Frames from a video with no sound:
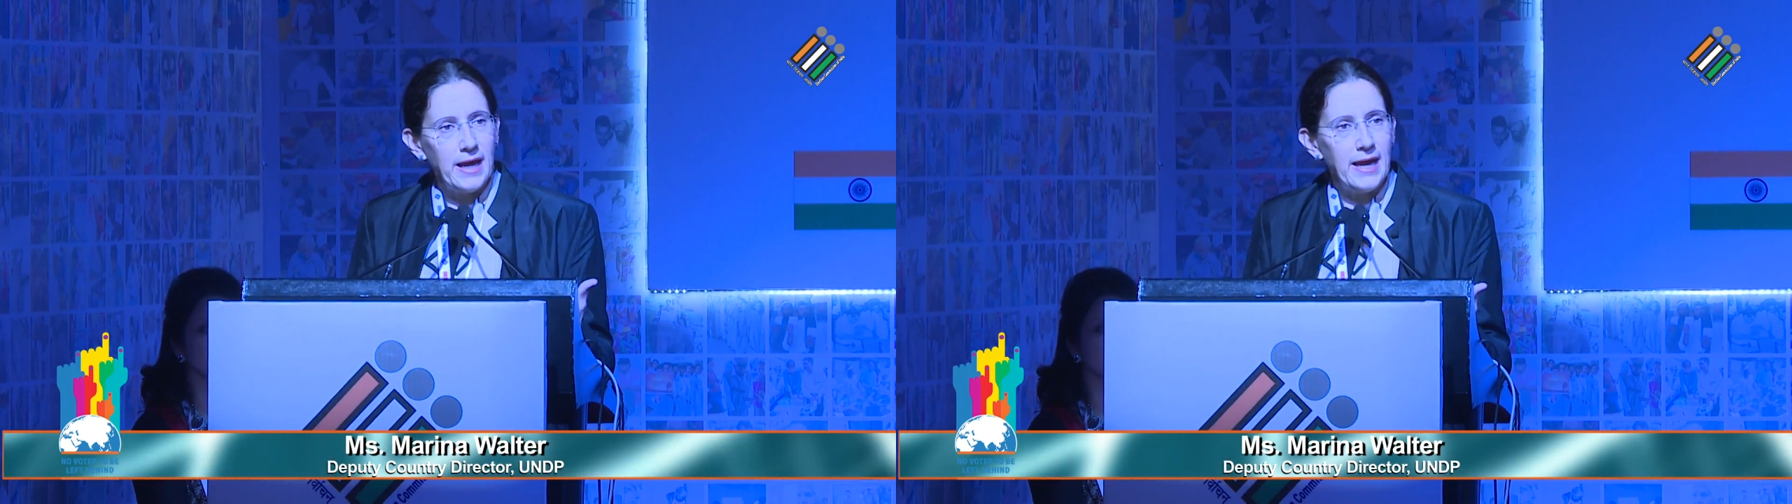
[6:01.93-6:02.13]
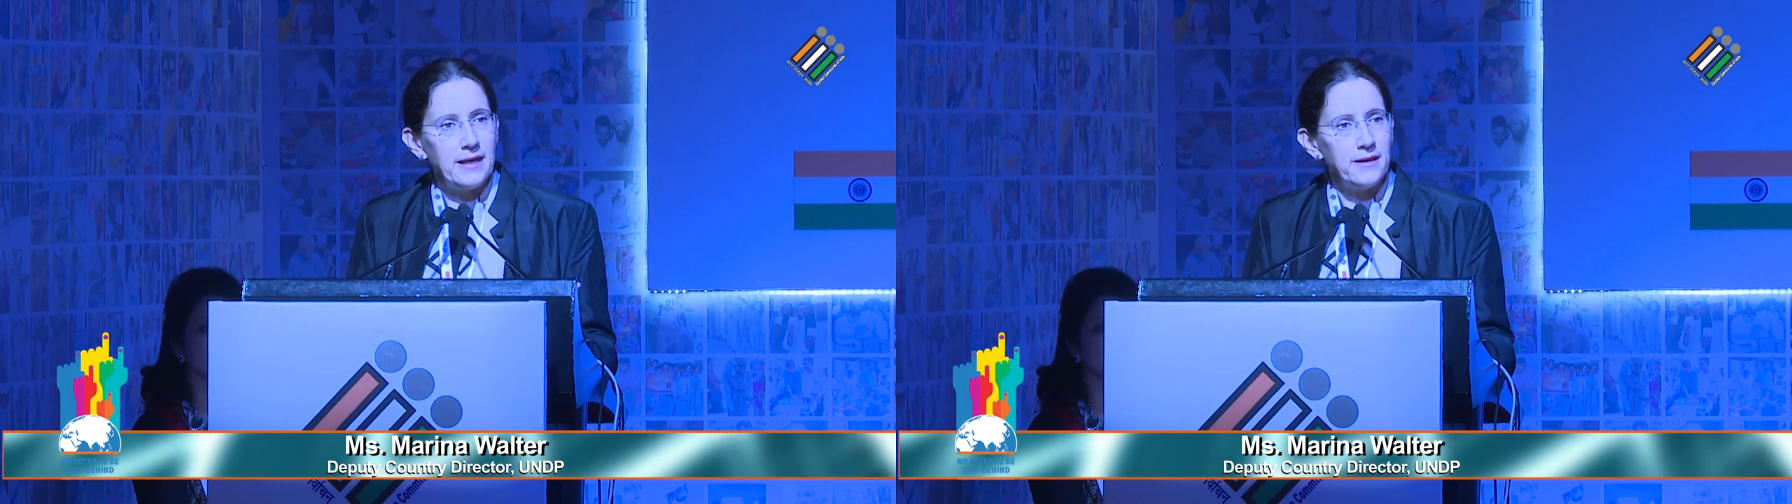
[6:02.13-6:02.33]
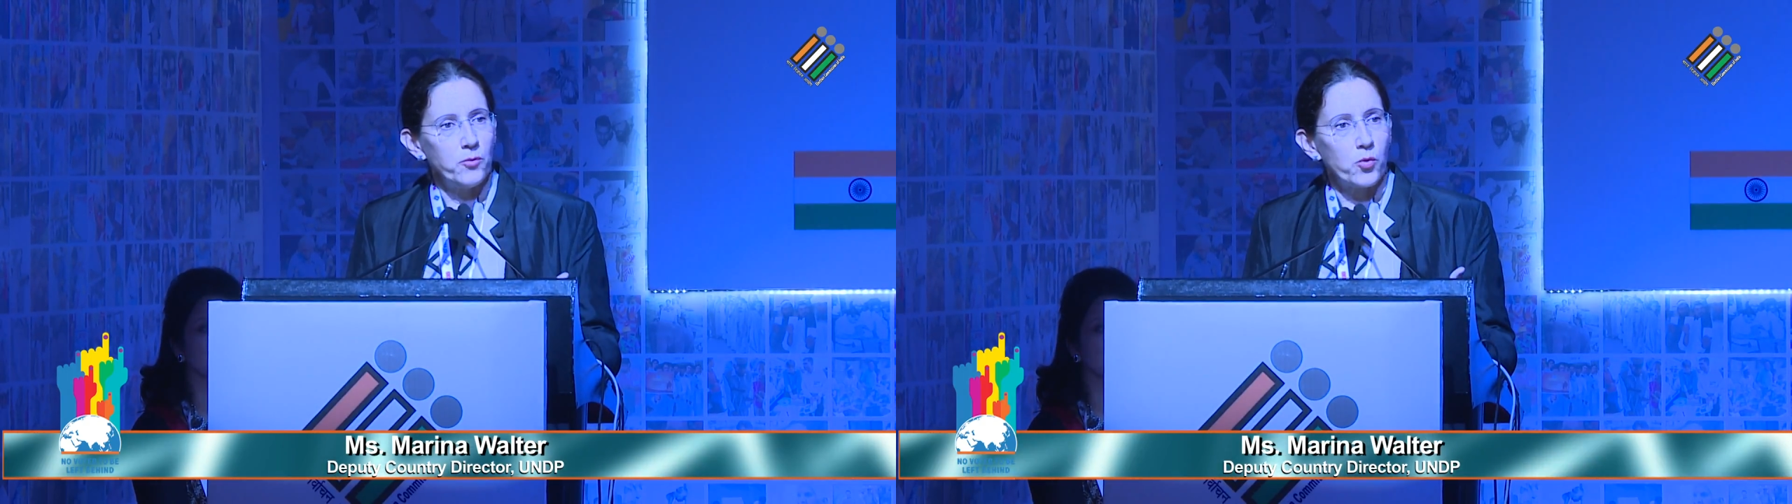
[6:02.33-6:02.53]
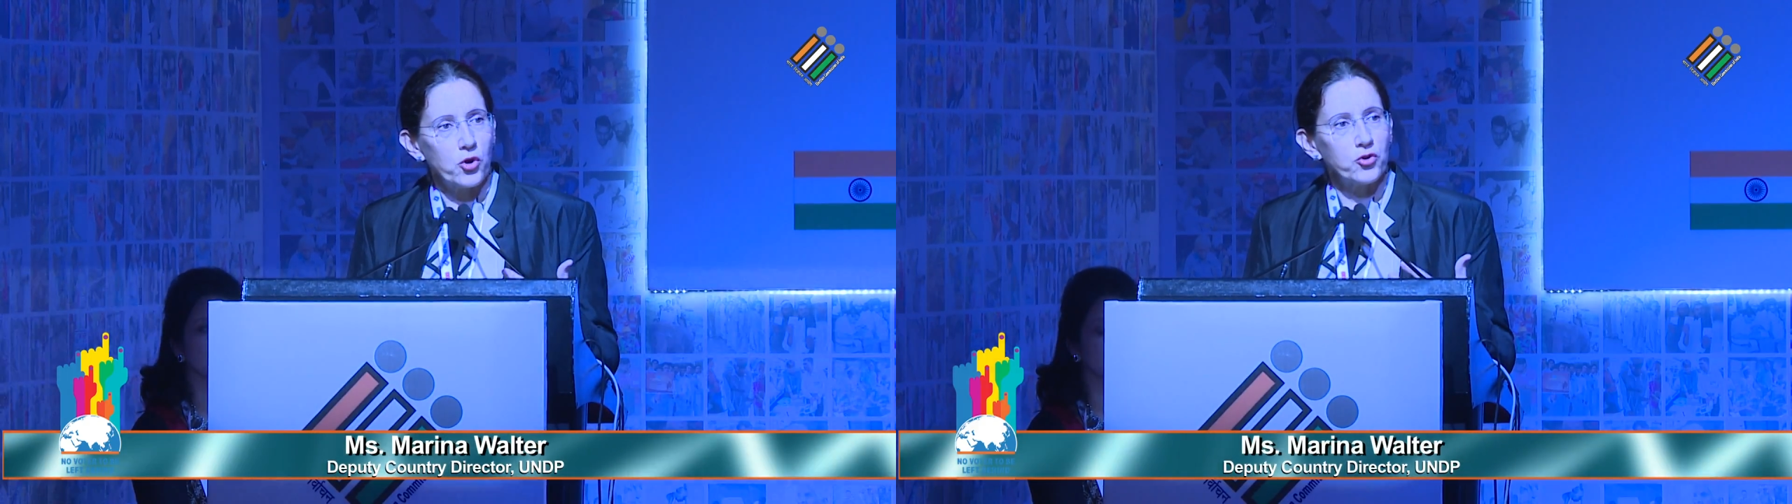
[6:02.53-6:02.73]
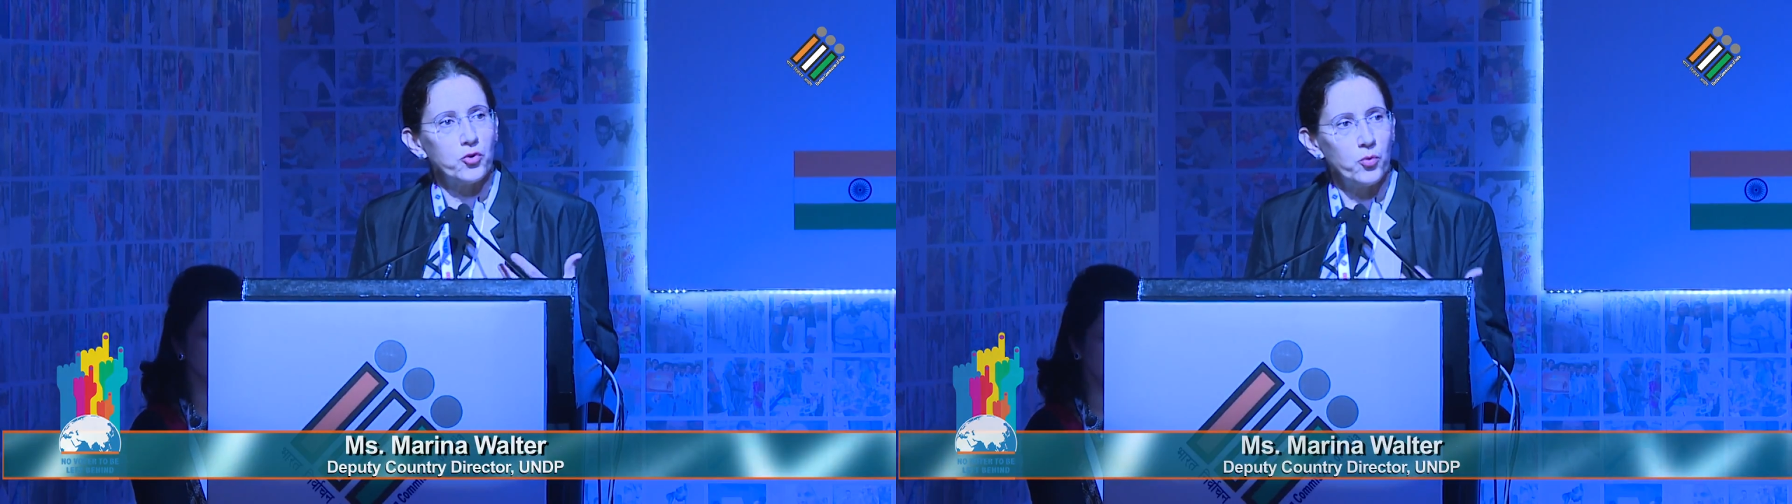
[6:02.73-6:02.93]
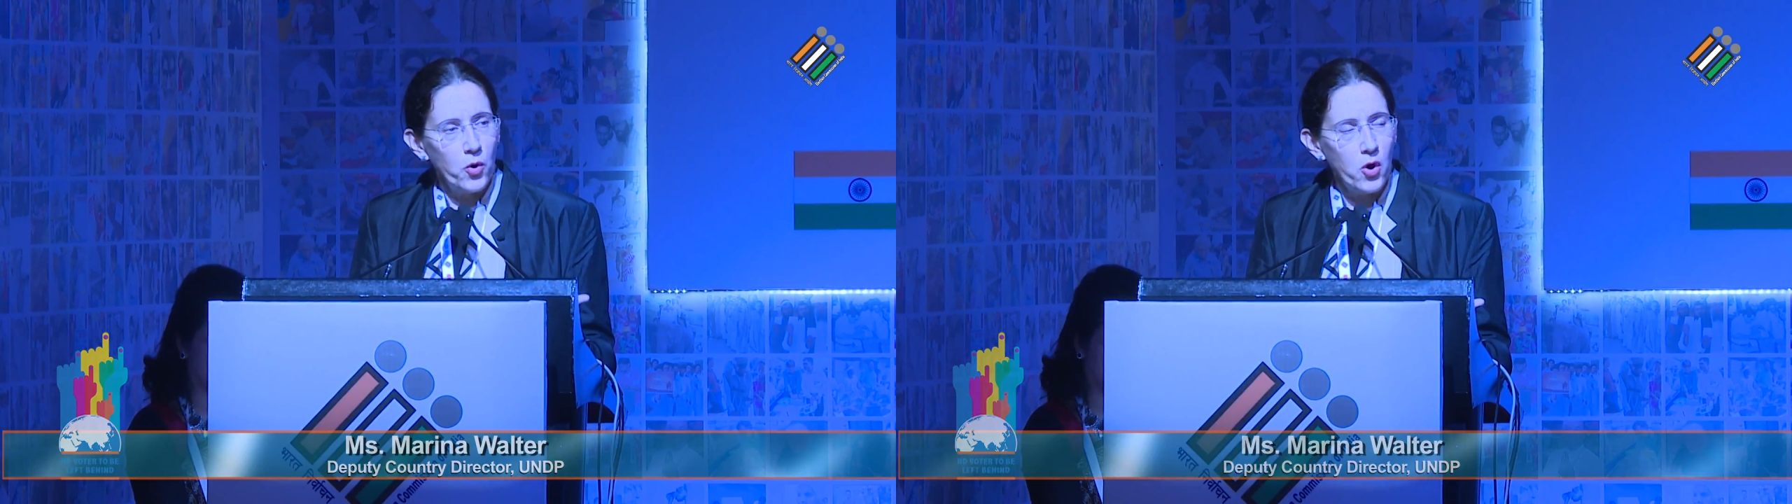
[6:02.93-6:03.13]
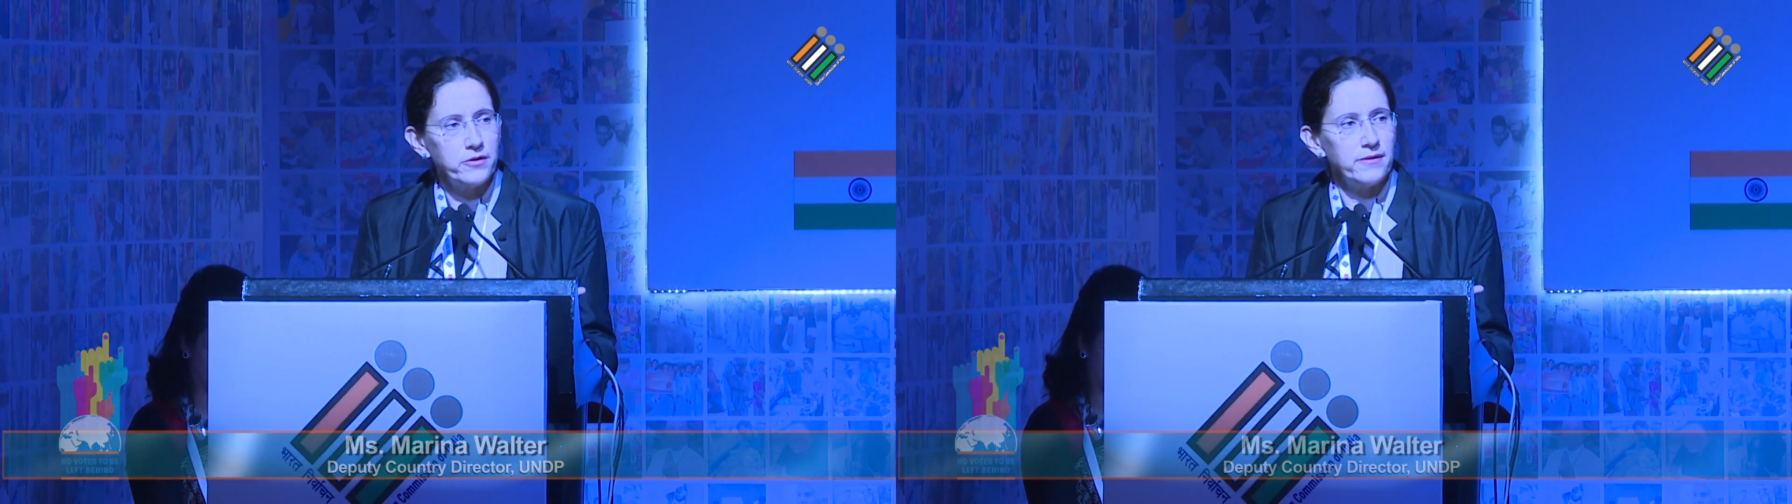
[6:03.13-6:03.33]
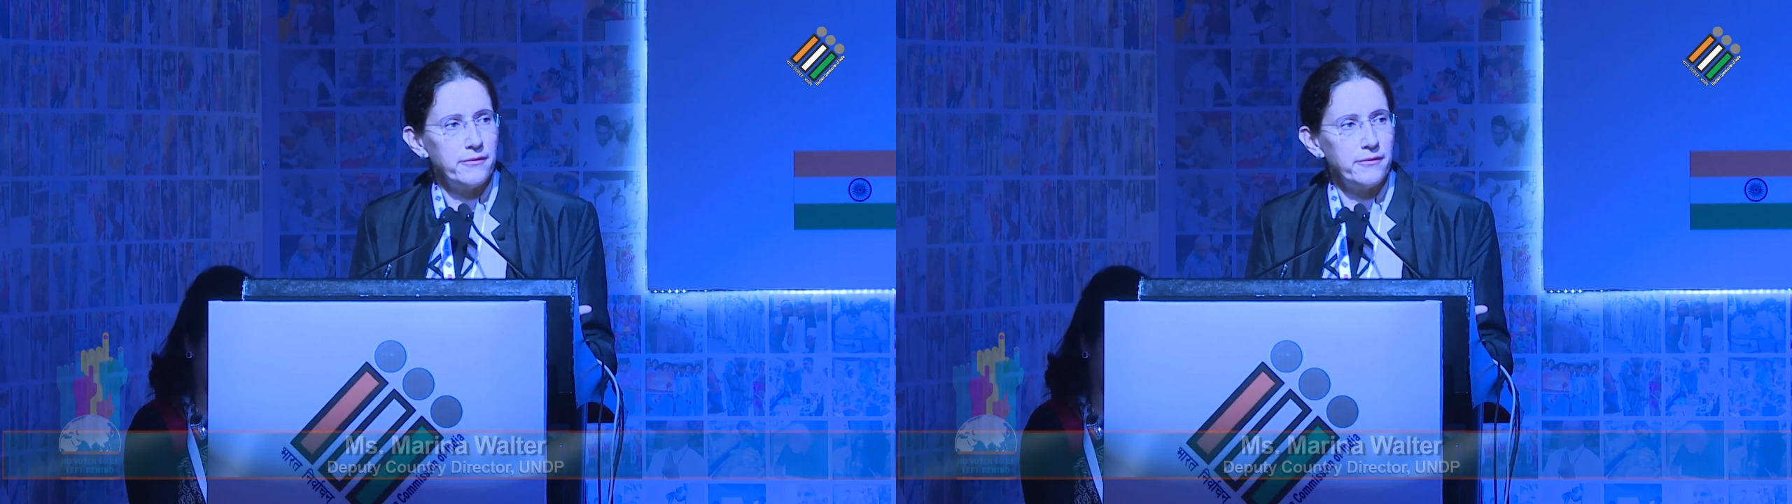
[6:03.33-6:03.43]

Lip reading: and work towards the